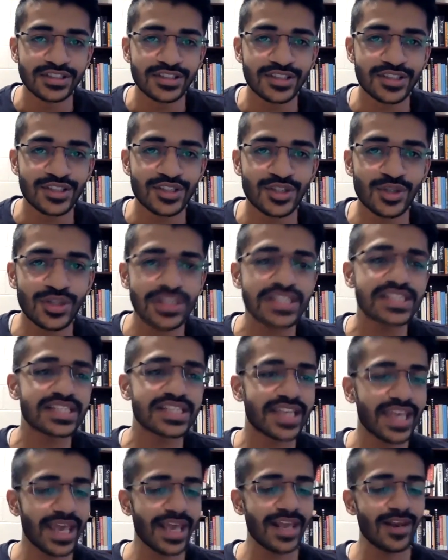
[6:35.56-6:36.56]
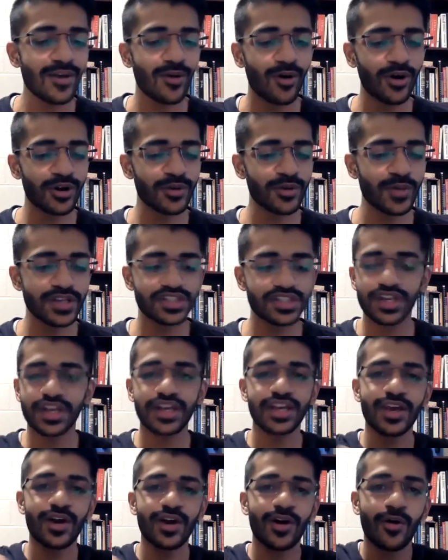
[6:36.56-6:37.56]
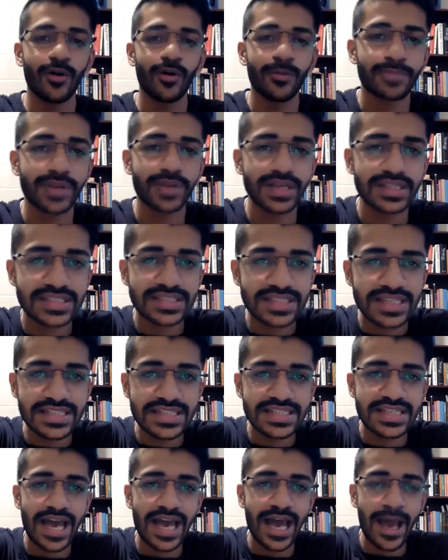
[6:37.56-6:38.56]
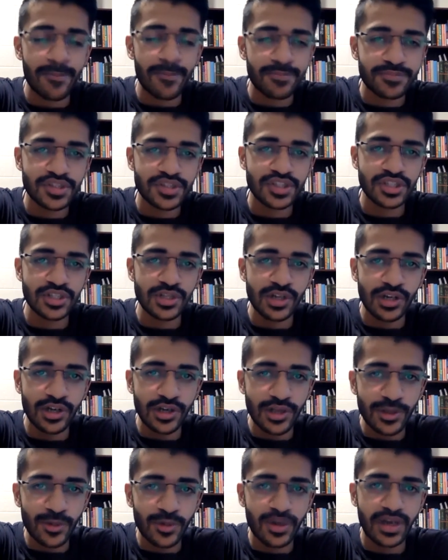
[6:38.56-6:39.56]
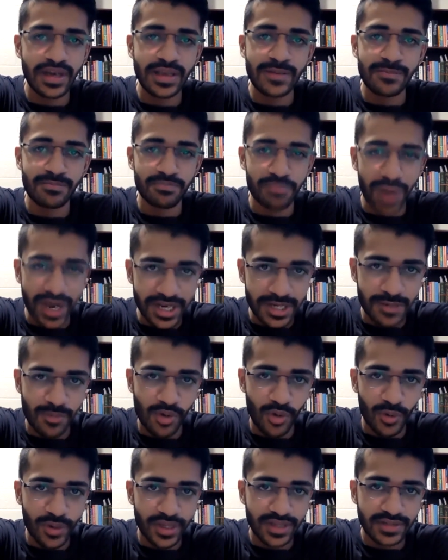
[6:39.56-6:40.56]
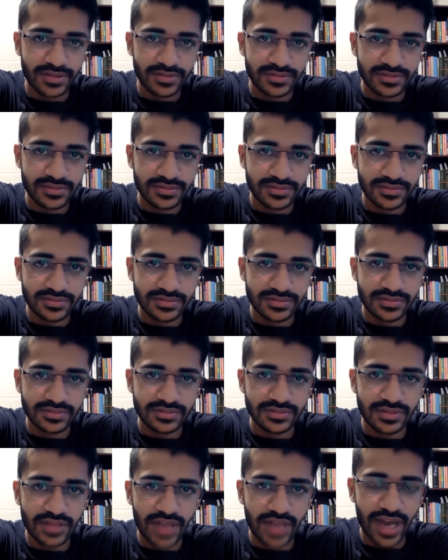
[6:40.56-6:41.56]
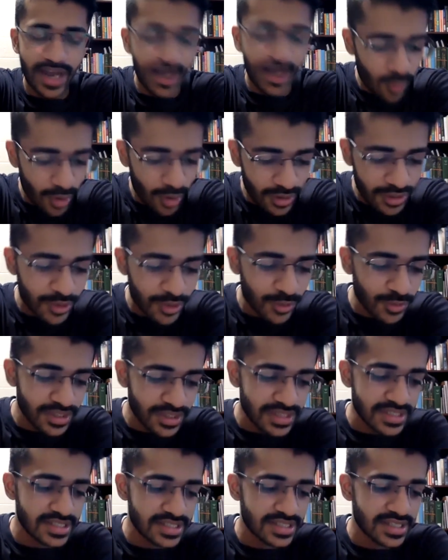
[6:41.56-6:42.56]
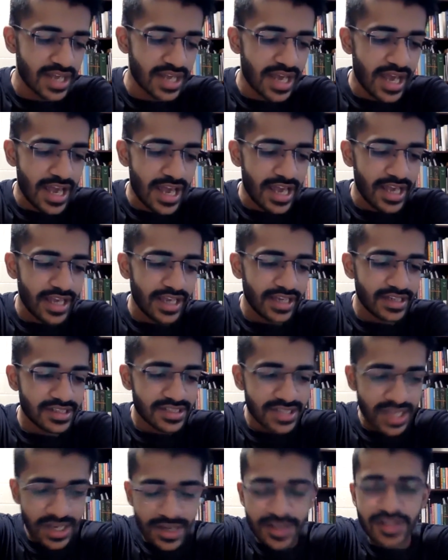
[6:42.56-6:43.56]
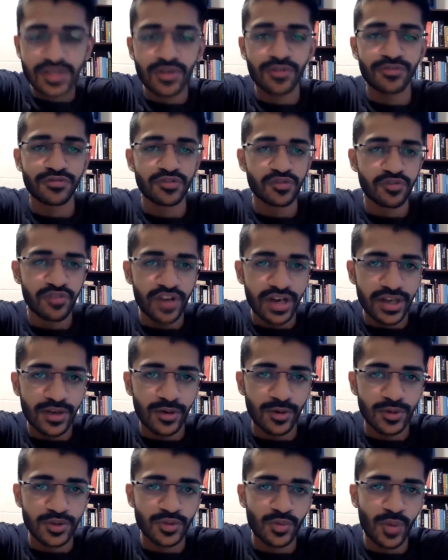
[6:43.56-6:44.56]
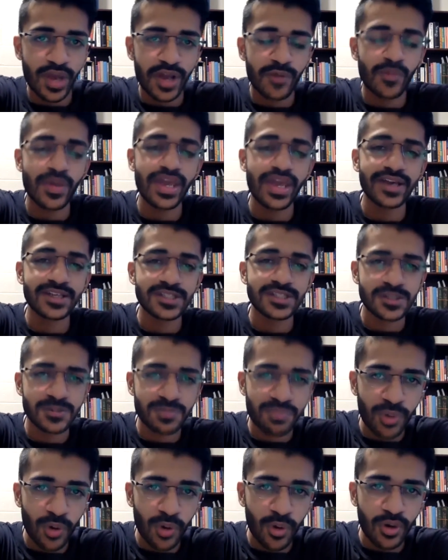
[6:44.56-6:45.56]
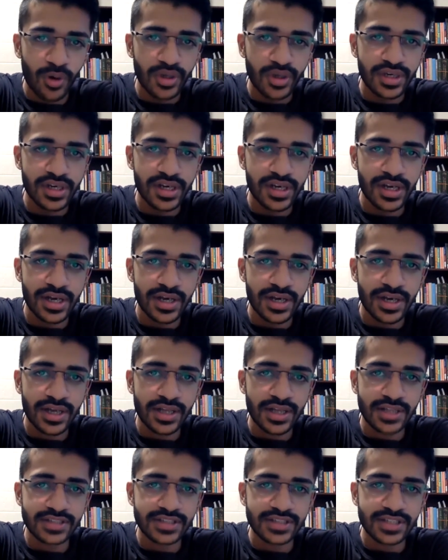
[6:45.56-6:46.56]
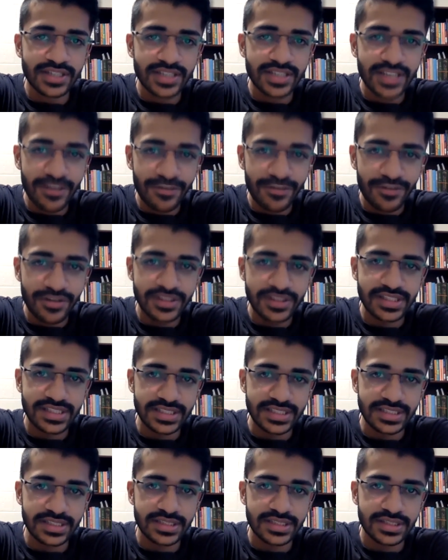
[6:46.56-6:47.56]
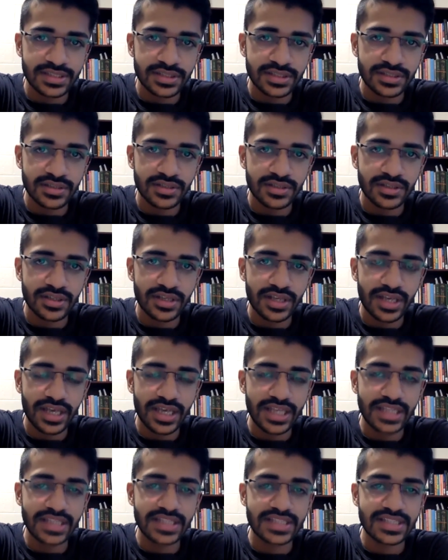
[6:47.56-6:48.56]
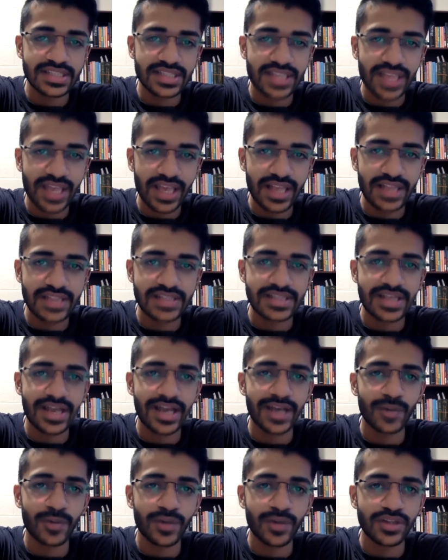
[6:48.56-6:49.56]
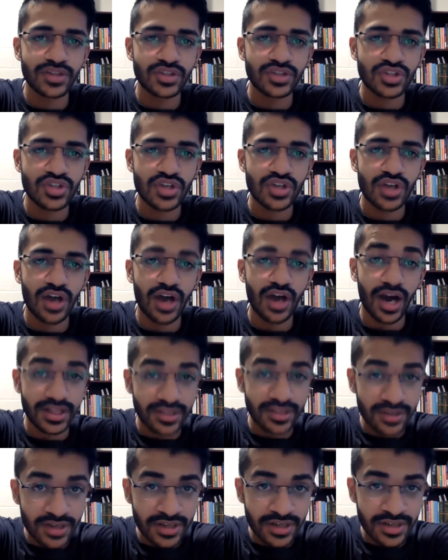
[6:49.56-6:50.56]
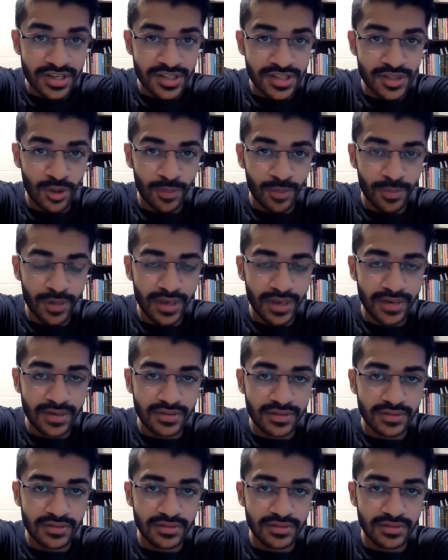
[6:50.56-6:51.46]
So the scale on which India operates is absolutely mind-blowing. And I want to do this in a series of videos where we explore the differences in the scales at which other countries operate